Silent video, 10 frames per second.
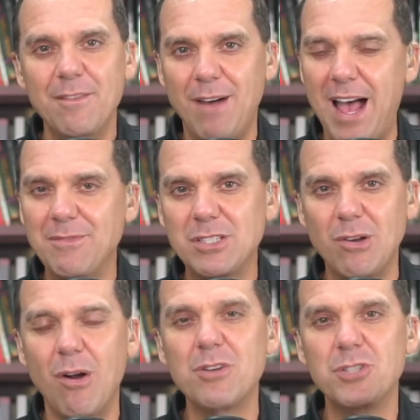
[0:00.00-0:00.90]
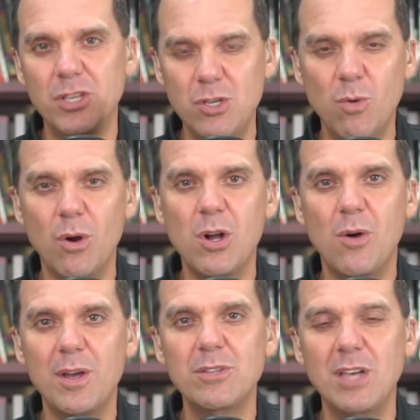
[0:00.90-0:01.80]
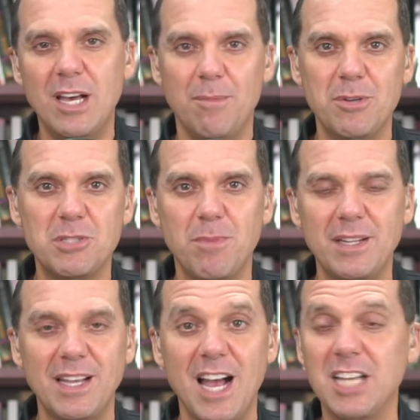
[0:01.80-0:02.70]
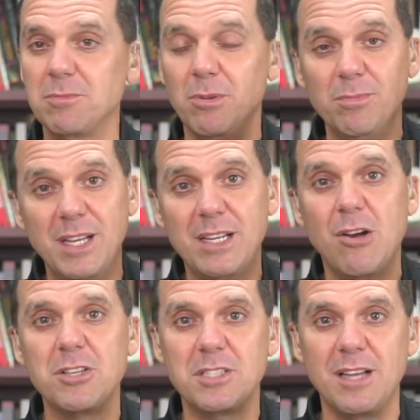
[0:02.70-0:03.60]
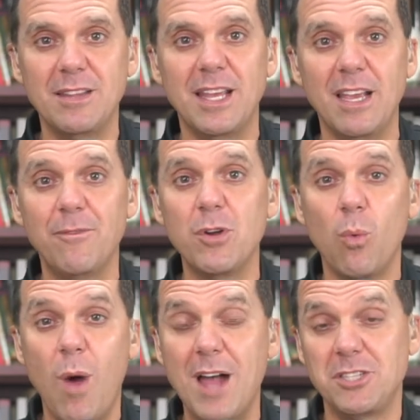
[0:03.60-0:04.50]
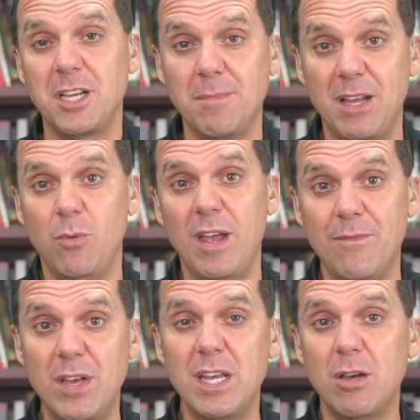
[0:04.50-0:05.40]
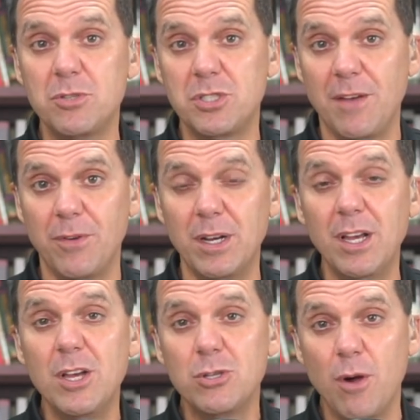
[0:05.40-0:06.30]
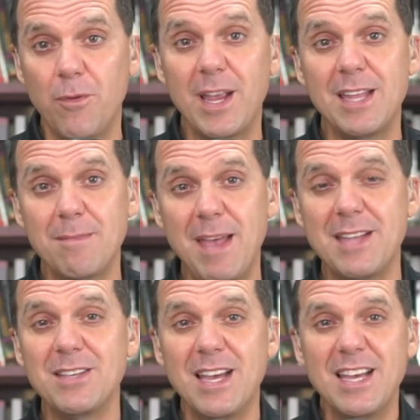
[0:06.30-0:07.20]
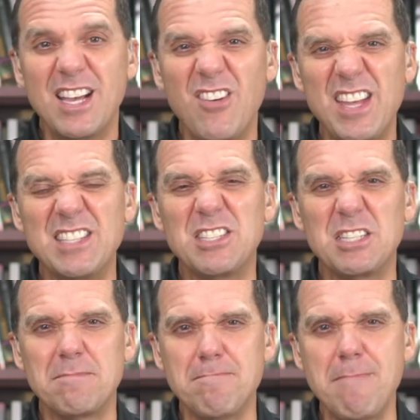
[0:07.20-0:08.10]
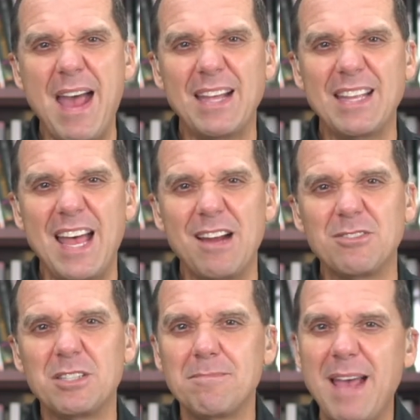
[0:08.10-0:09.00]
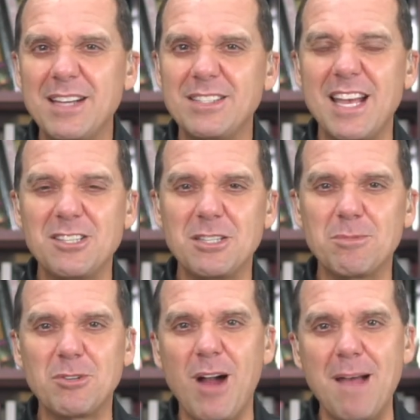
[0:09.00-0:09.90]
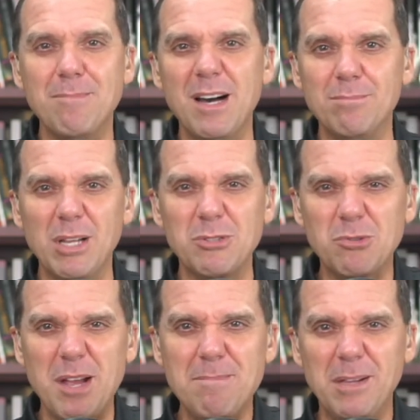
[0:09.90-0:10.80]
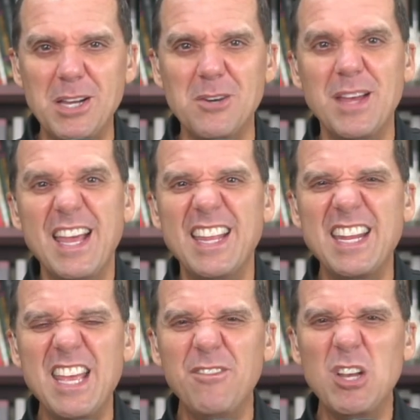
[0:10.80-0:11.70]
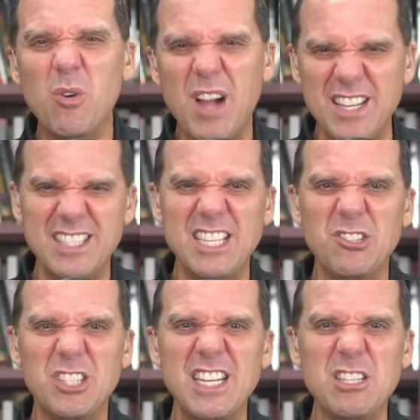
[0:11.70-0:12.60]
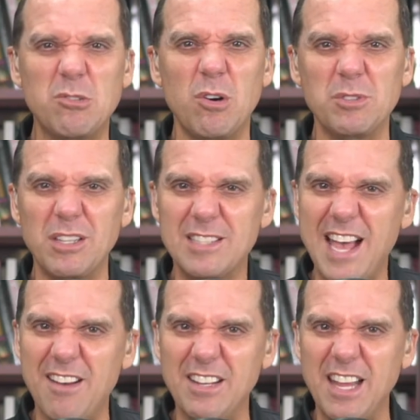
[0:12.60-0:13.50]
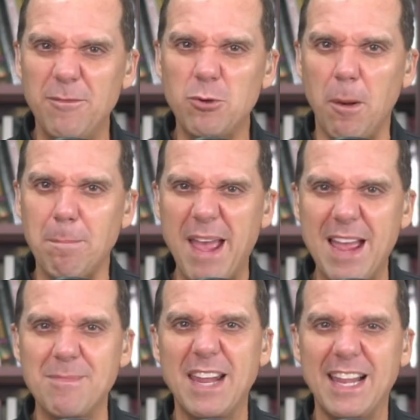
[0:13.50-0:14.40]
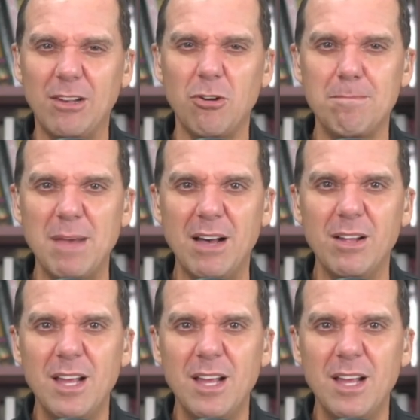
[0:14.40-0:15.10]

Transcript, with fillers: five stars, you are going to help us spread the gospel. It costs nothing. If you're watching, by the way, a video is different. Don't forget to man, go ahead and smack that or smash that subscribe button below. It's right below. Then give the old Gonzalo Sinistro, the Italian left hook. Bam, that alert bell.